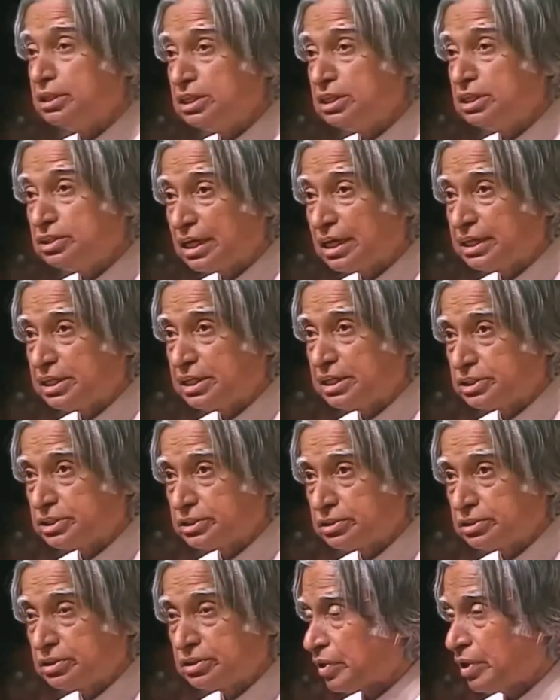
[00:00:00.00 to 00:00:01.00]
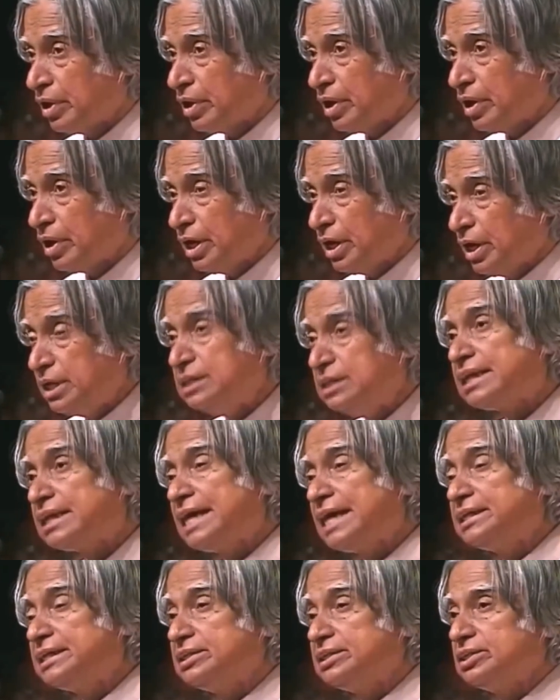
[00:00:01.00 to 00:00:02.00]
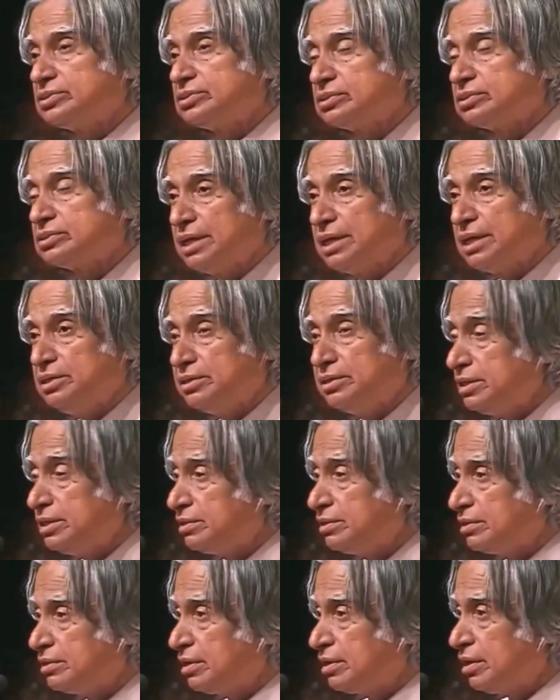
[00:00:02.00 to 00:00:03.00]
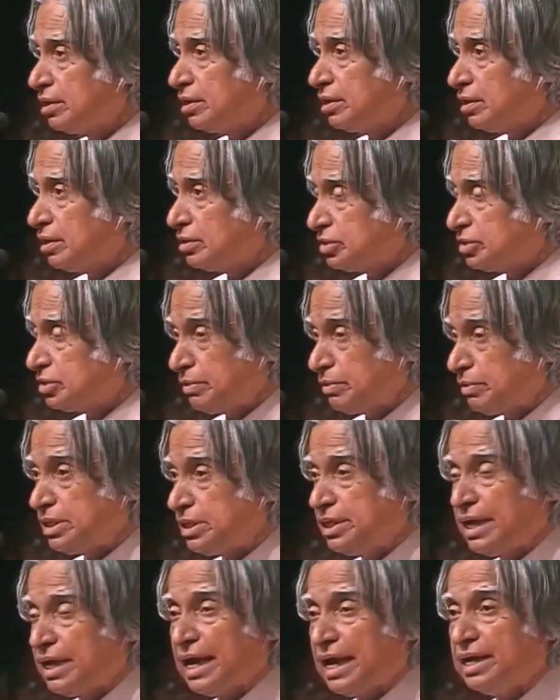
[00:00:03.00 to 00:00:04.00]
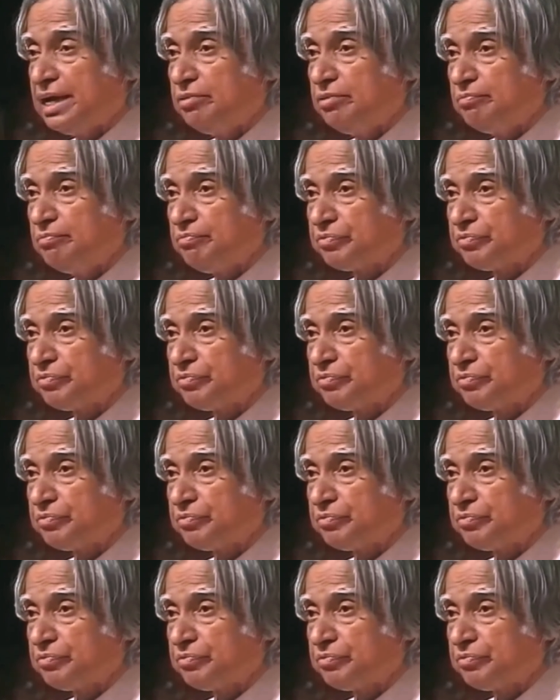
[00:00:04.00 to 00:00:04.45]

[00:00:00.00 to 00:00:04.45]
on this occasion. It is like this: 1979,